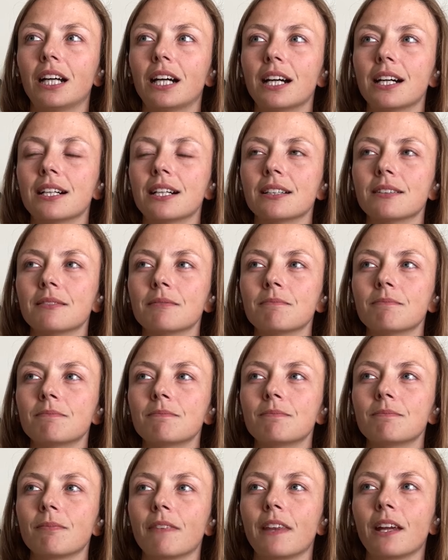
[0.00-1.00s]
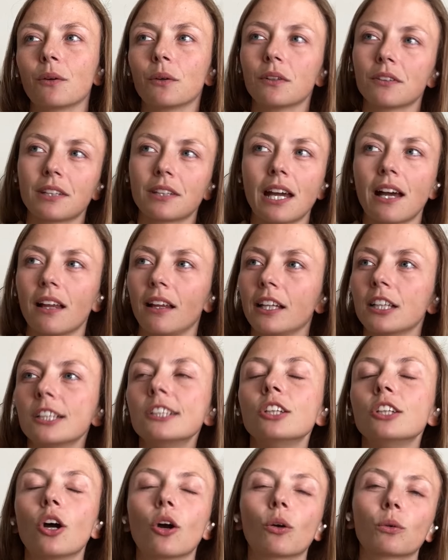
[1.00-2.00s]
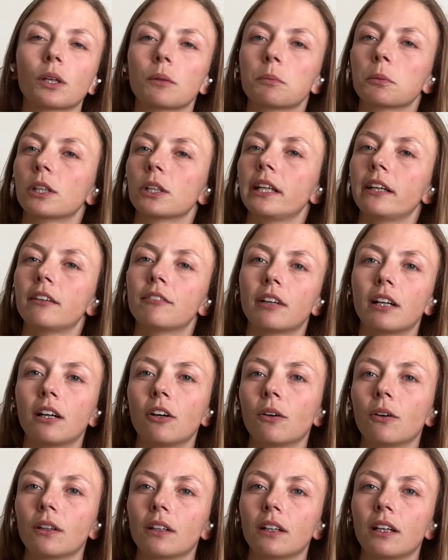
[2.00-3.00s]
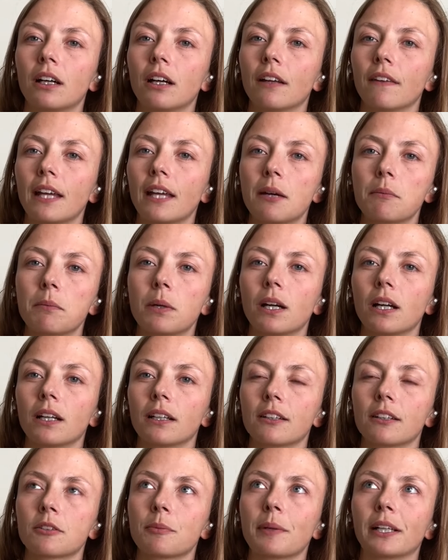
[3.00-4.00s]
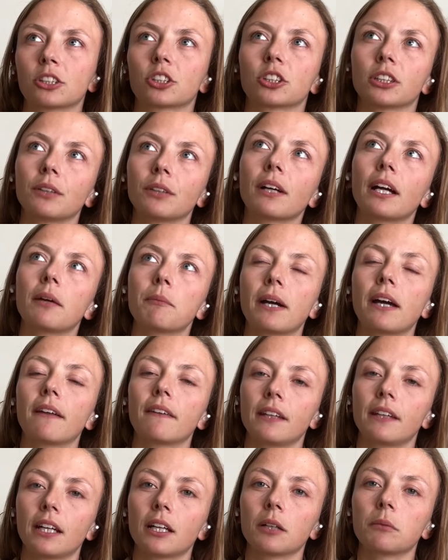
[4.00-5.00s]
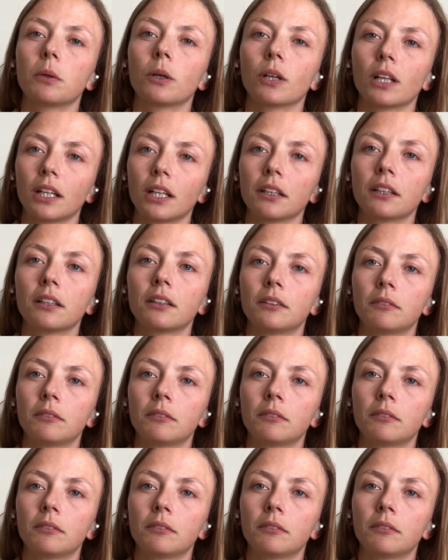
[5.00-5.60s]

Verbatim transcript: Um, there was yeah, like no reprieve out on that part, especially right by the airport.